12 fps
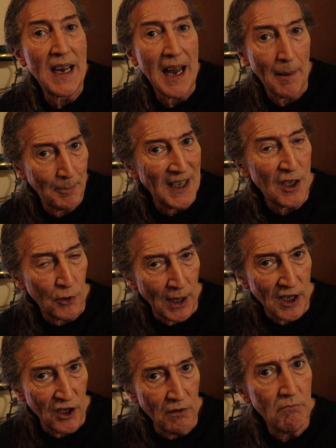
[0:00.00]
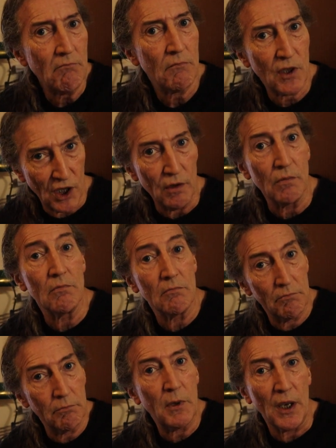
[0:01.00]
administration to,
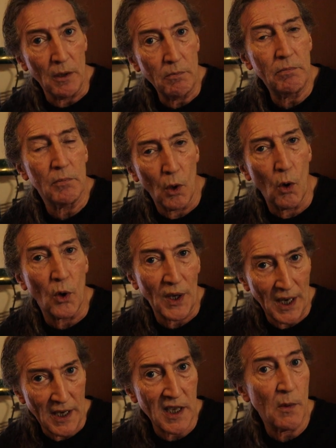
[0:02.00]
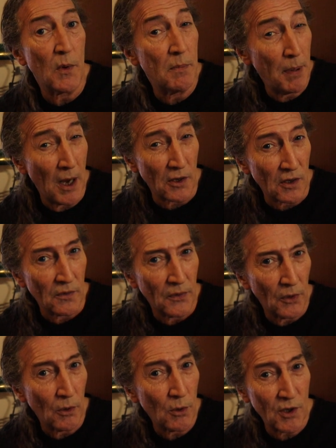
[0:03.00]
you know, organise it with Parcel
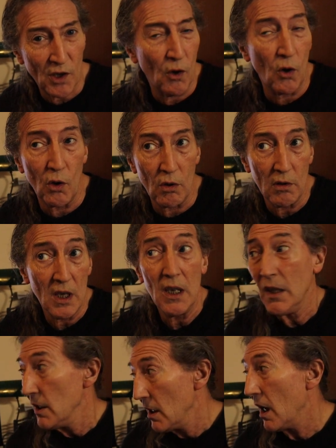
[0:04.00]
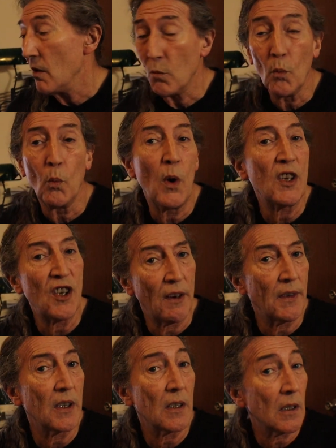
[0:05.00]
Force or
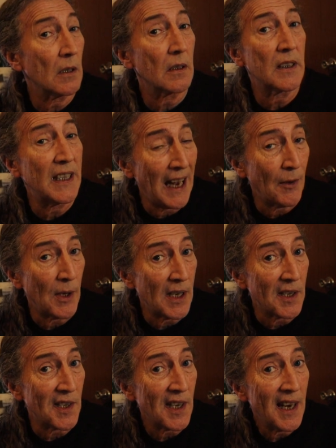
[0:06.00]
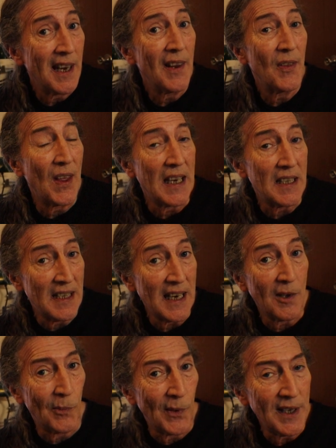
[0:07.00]
whichever carriers they
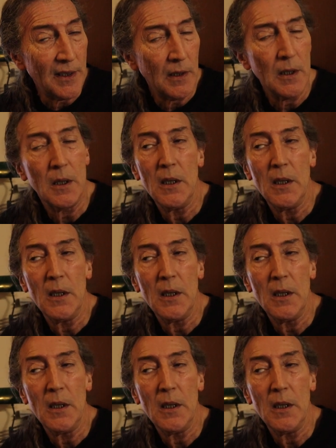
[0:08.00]
deal with.